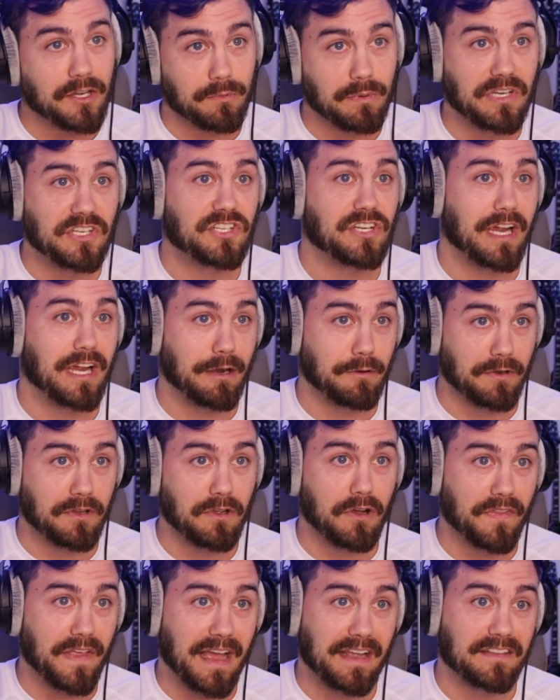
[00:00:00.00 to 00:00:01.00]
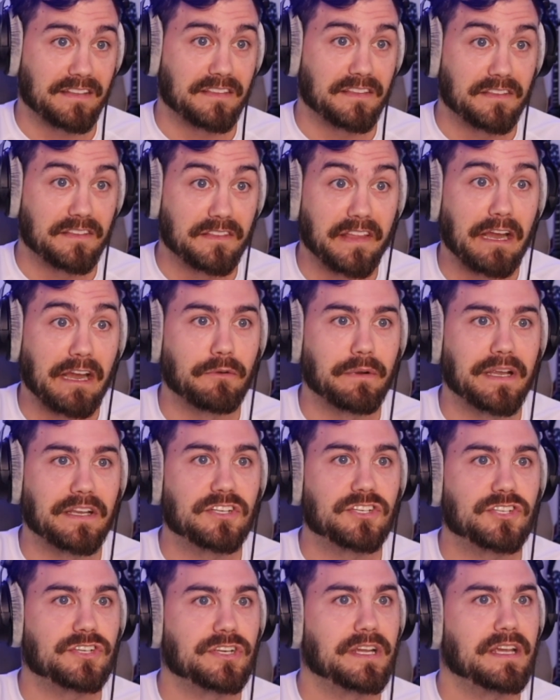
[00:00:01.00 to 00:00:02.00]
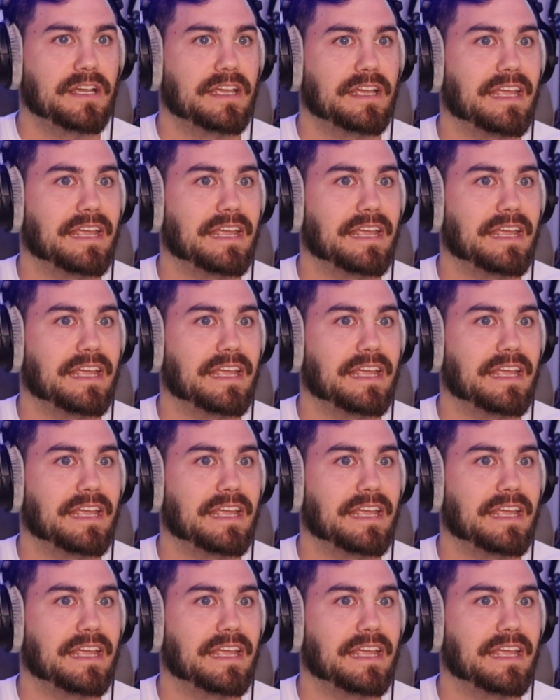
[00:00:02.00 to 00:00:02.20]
which I would call that language,